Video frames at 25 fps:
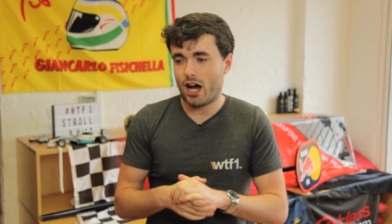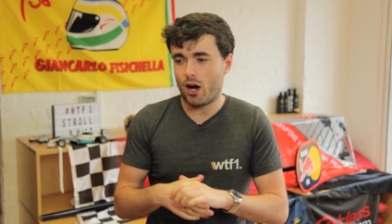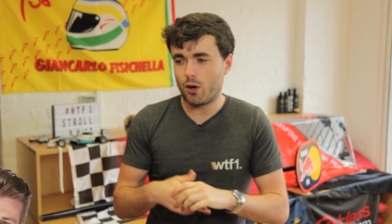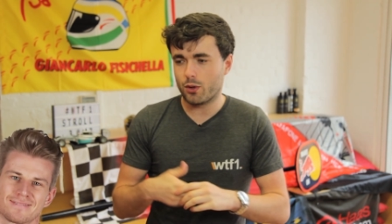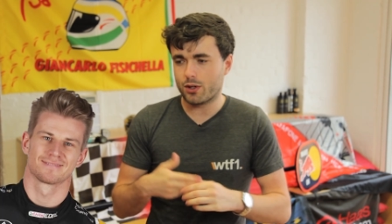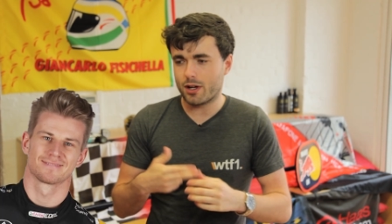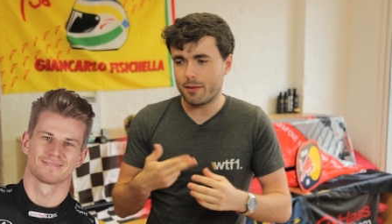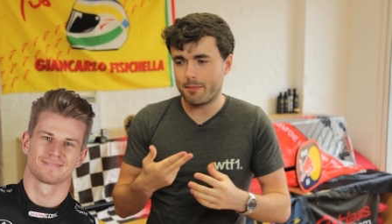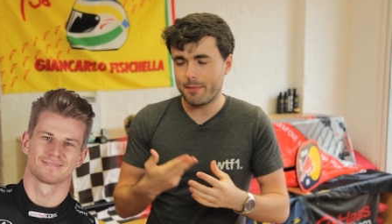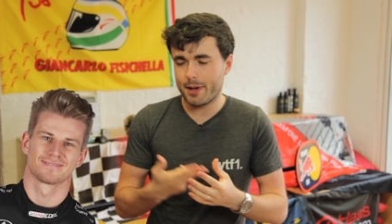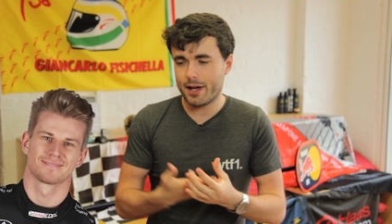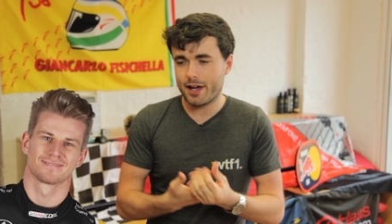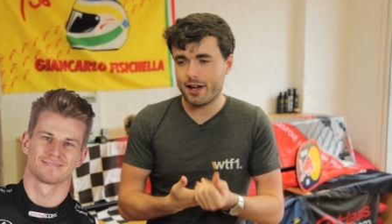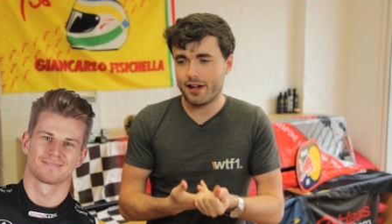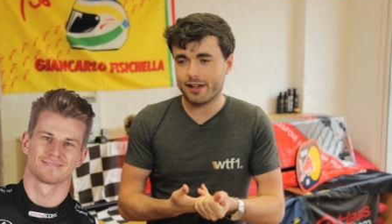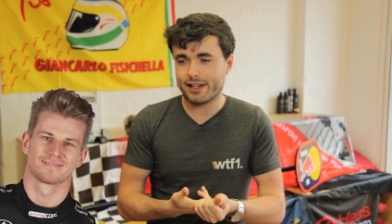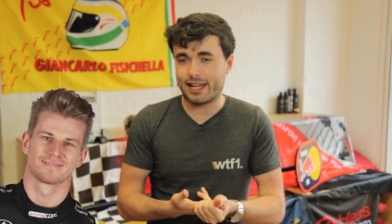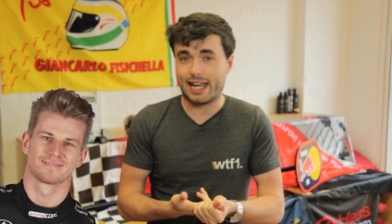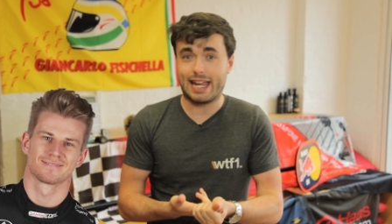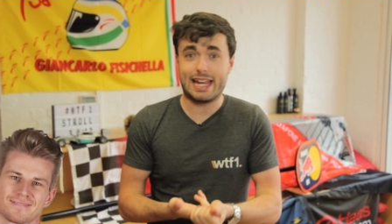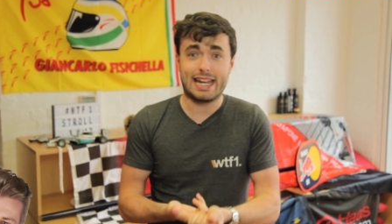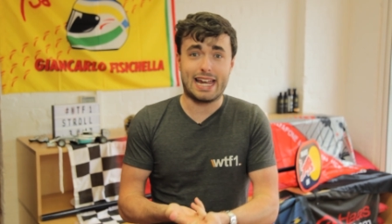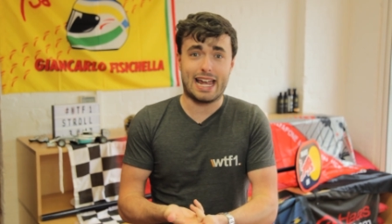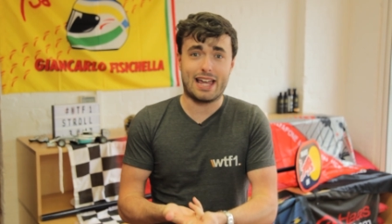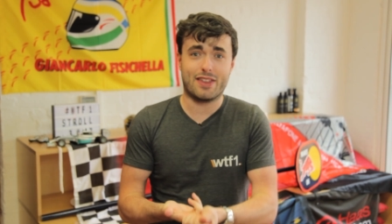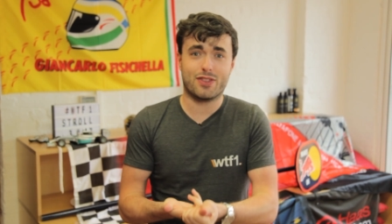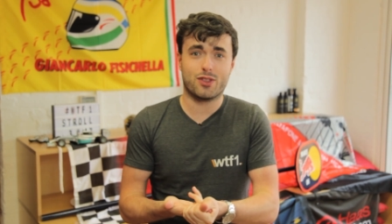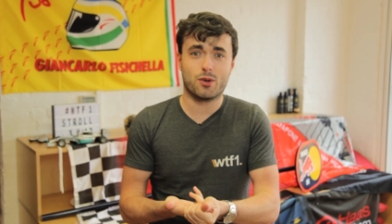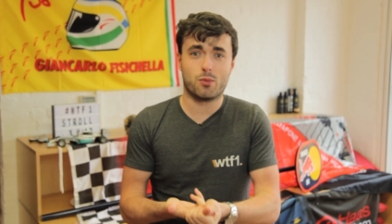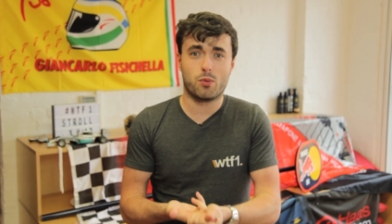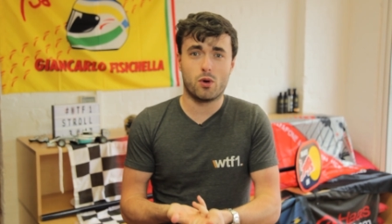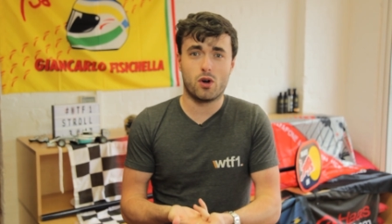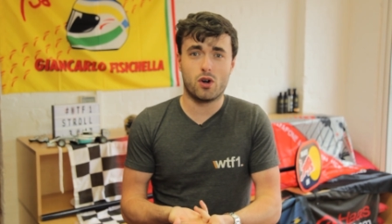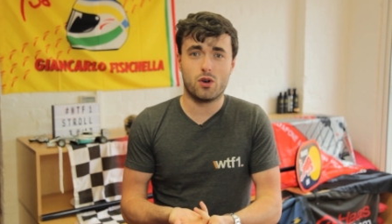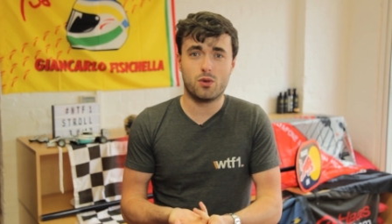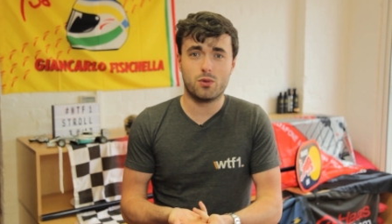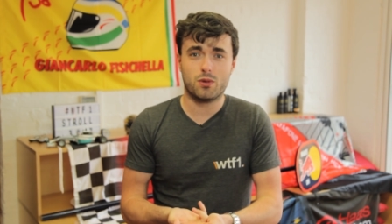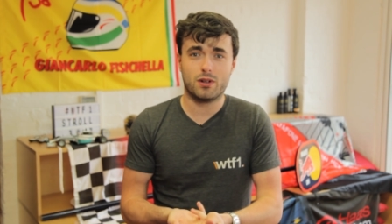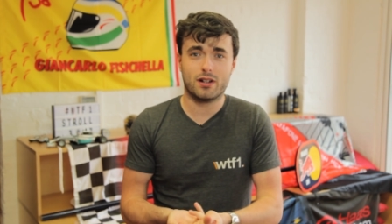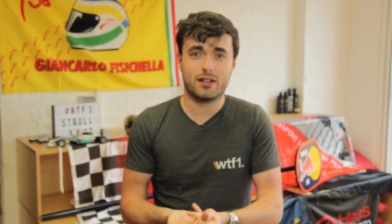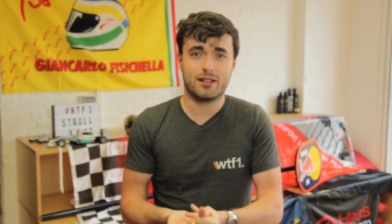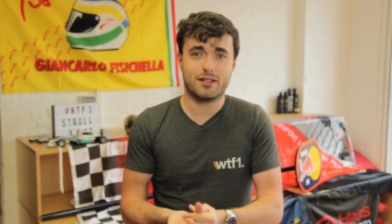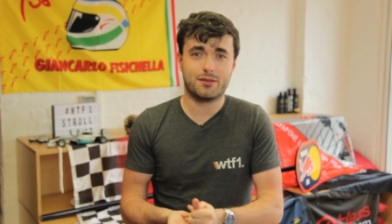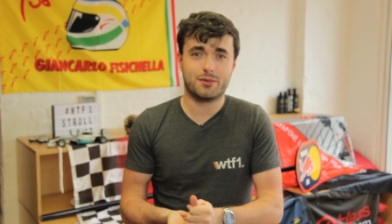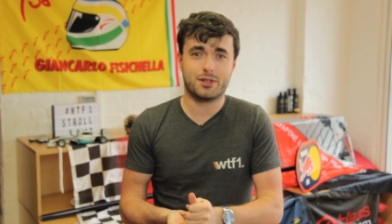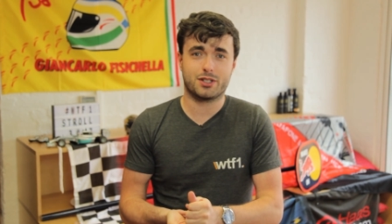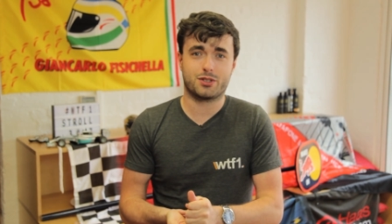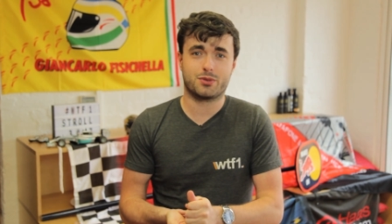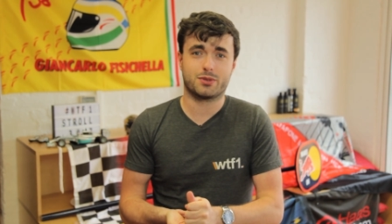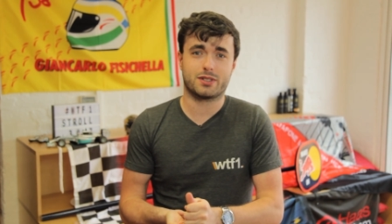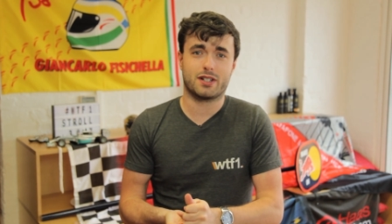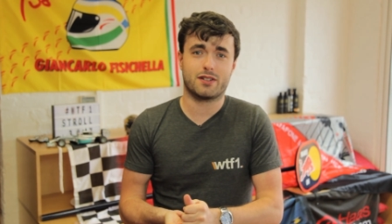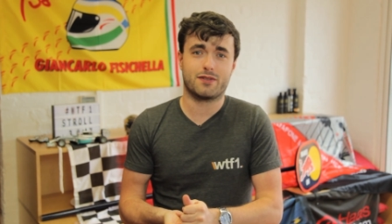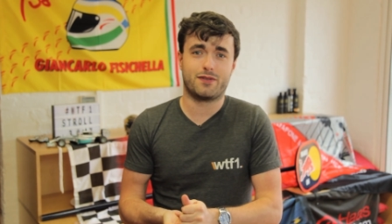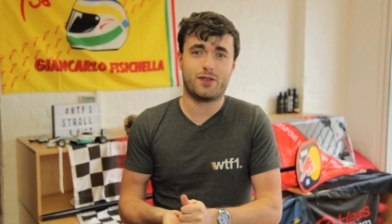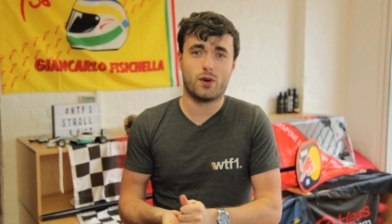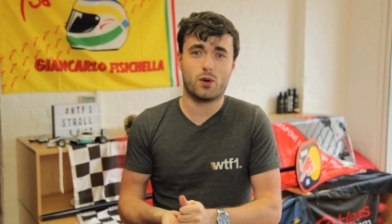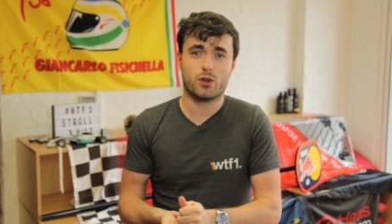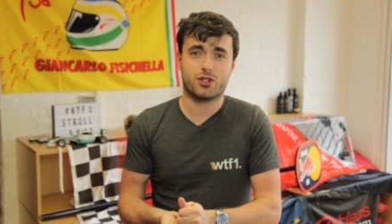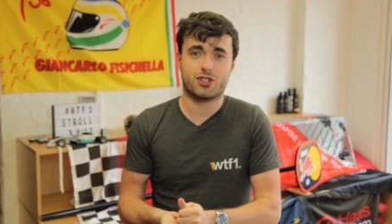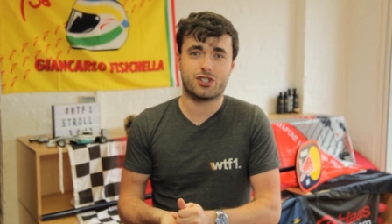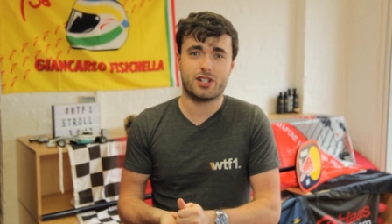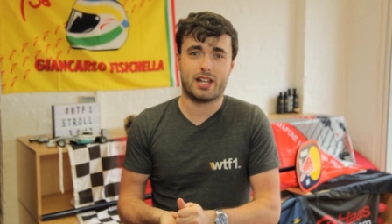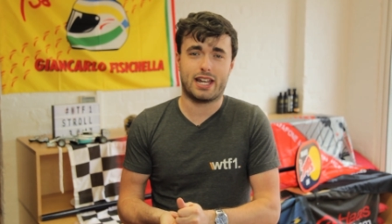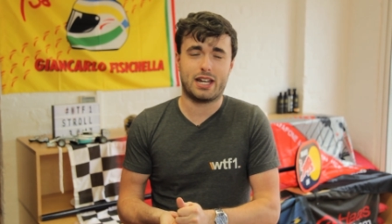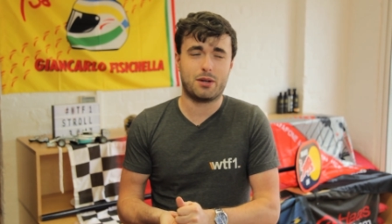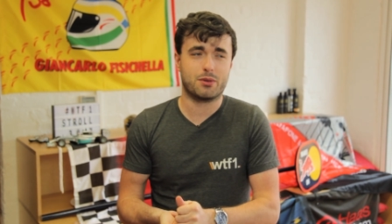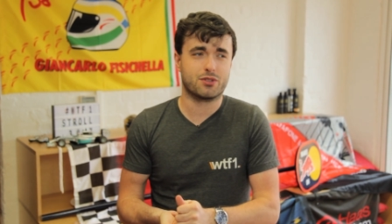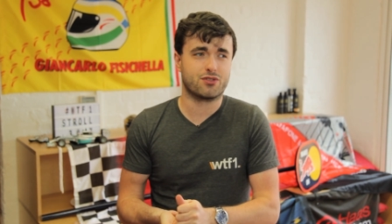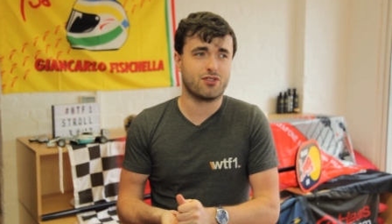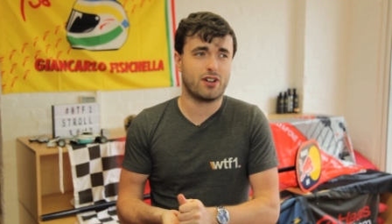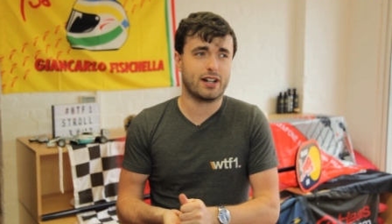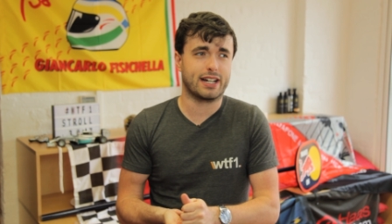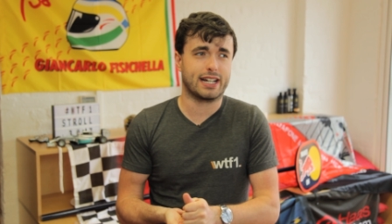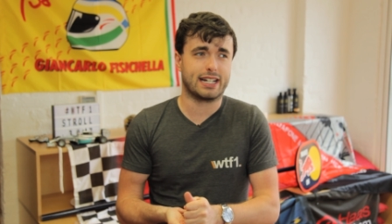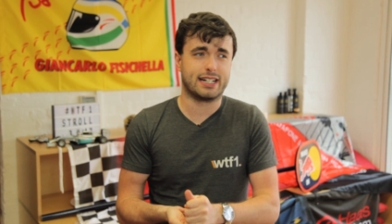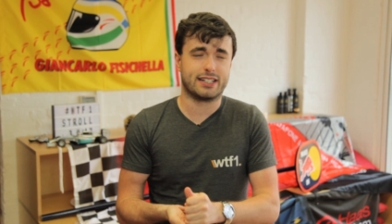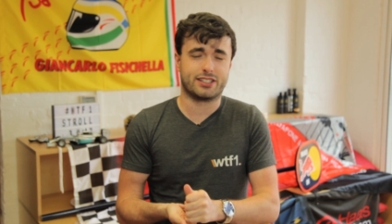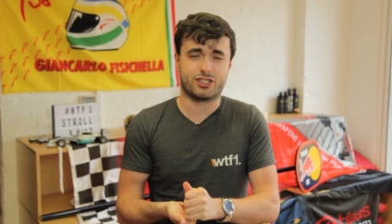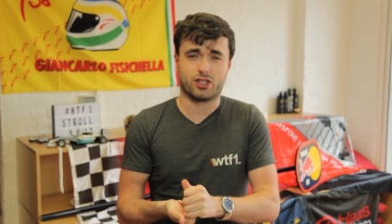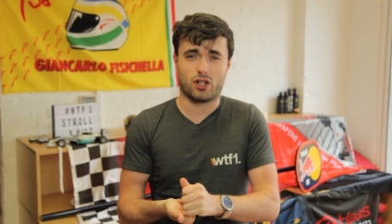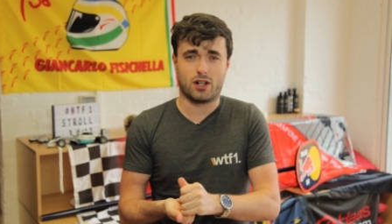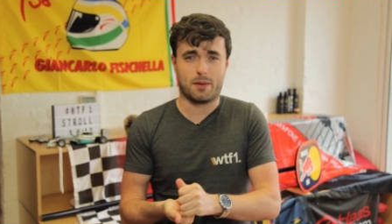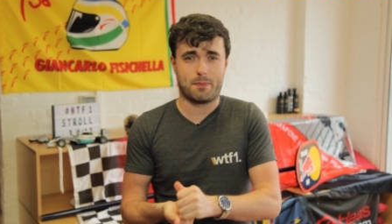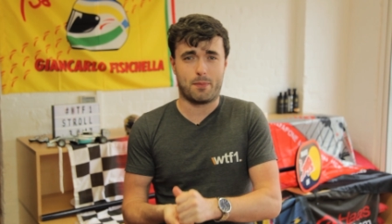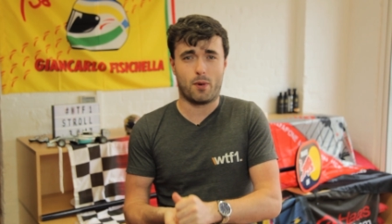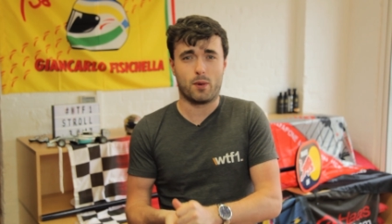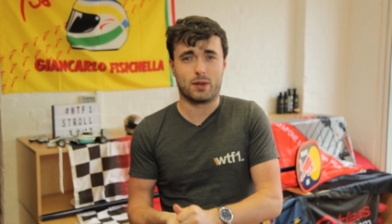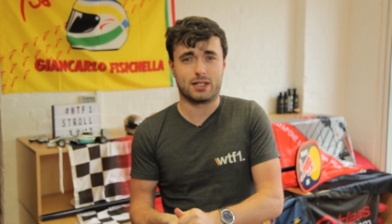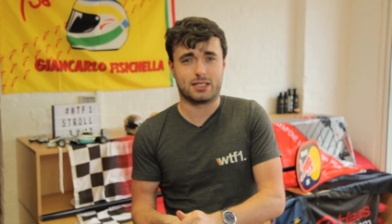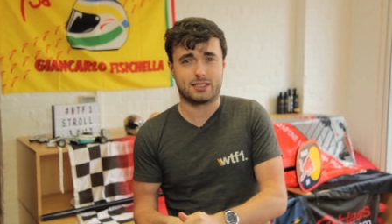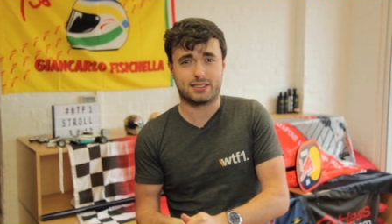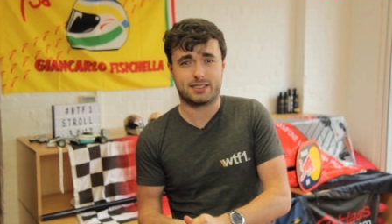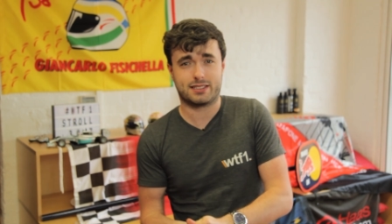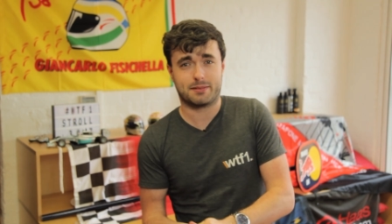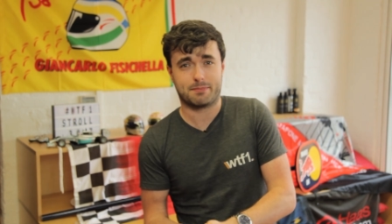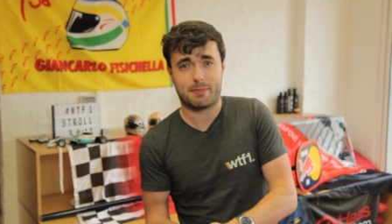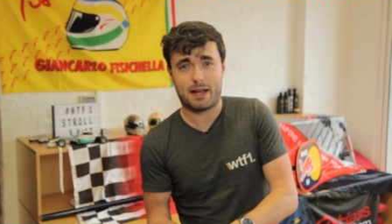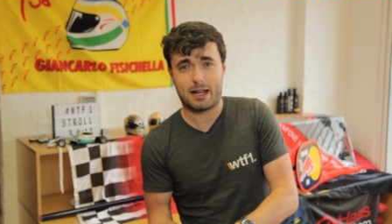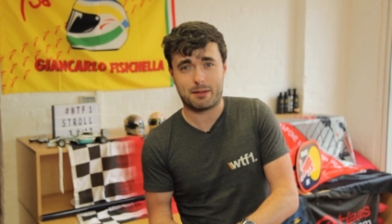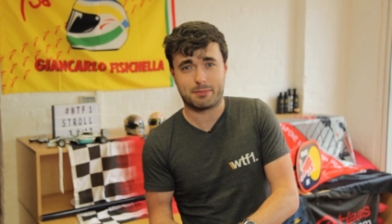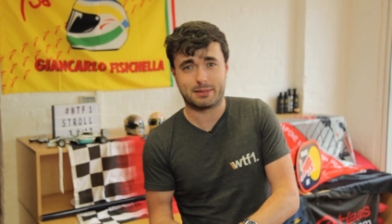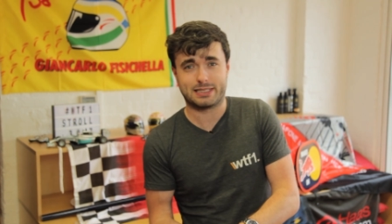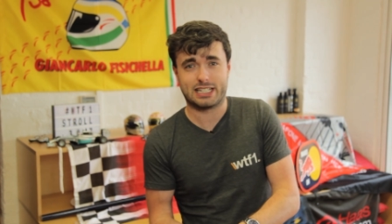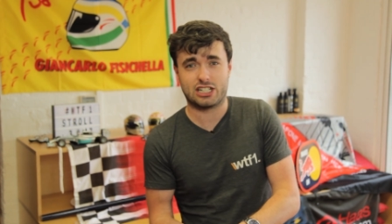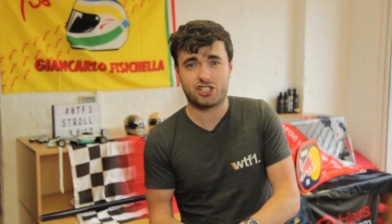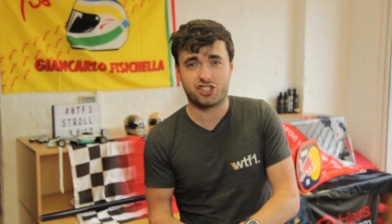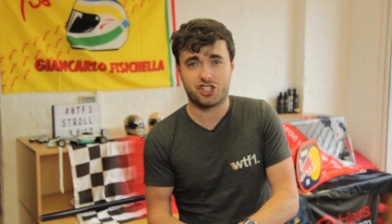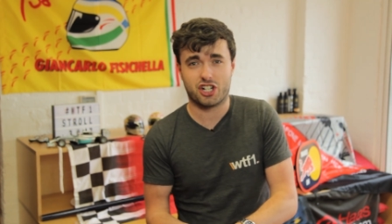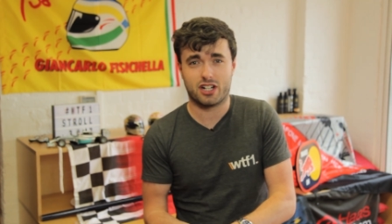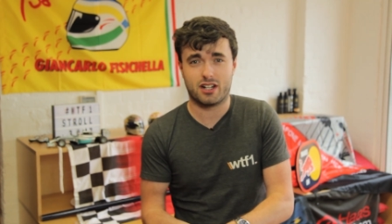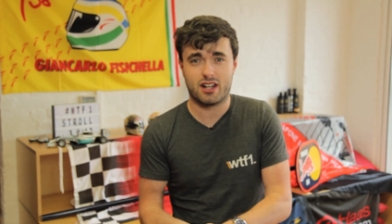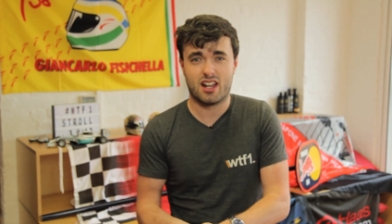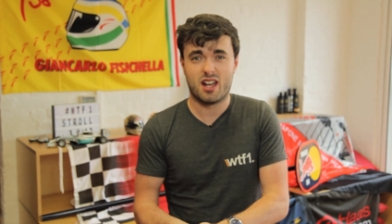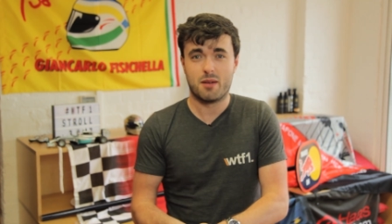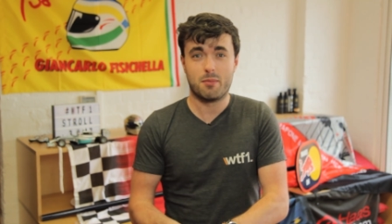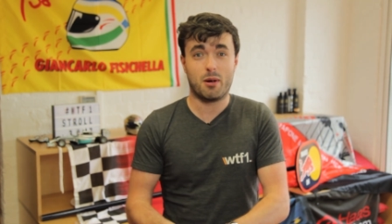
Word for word: Hulkenberg, he hit the wall, which was unfortunate. He was running in a solid points paying position.